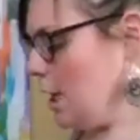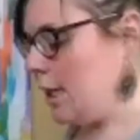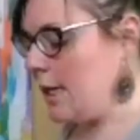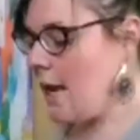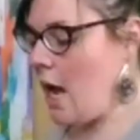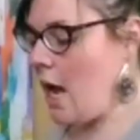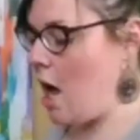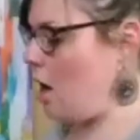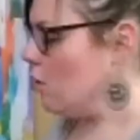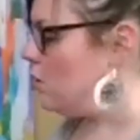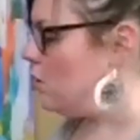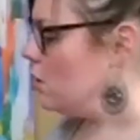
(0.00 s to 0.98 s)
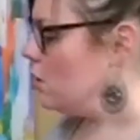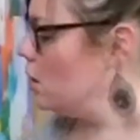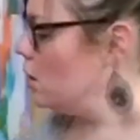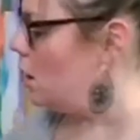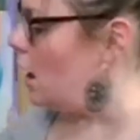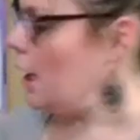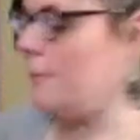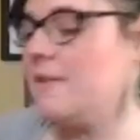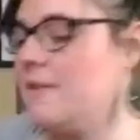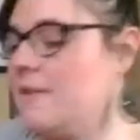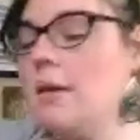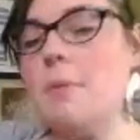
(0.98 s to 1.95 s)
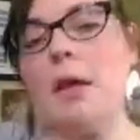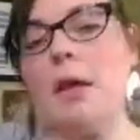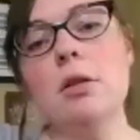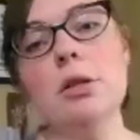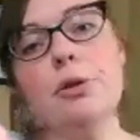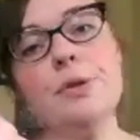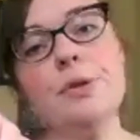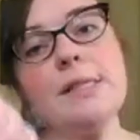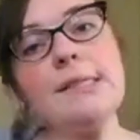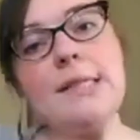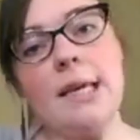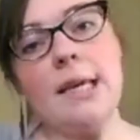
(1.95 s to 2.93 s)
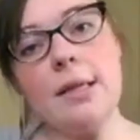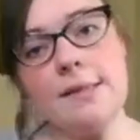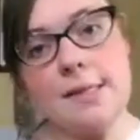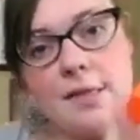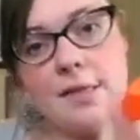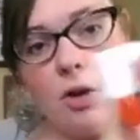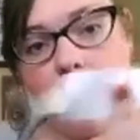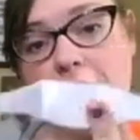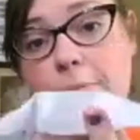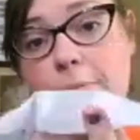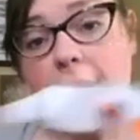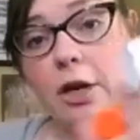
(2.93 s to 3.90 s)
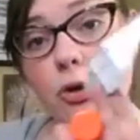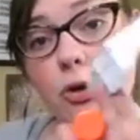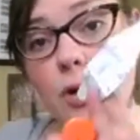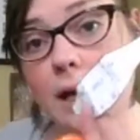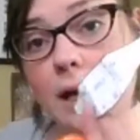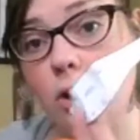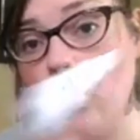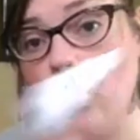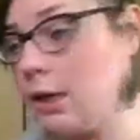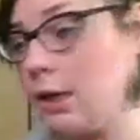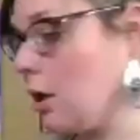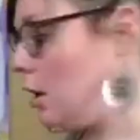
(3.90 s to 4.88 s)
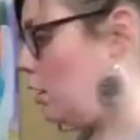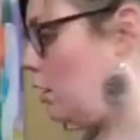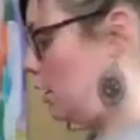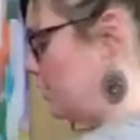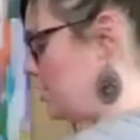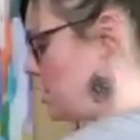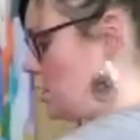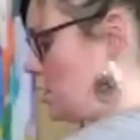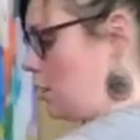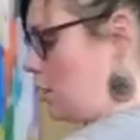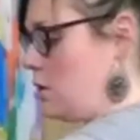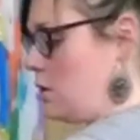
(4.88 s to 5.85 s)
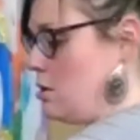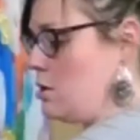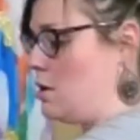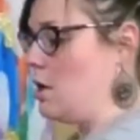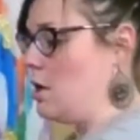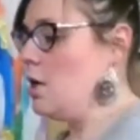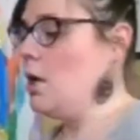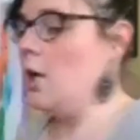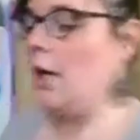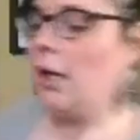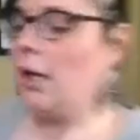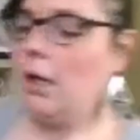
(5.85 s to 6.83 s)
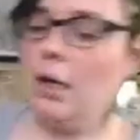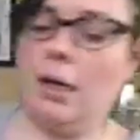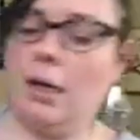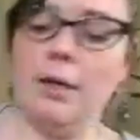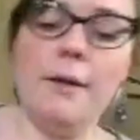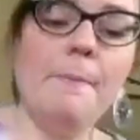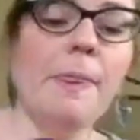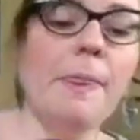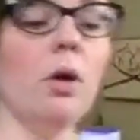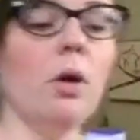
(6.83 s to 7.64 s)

Now, I'm taking my glue stick, still with my cricoid cartilage here. And you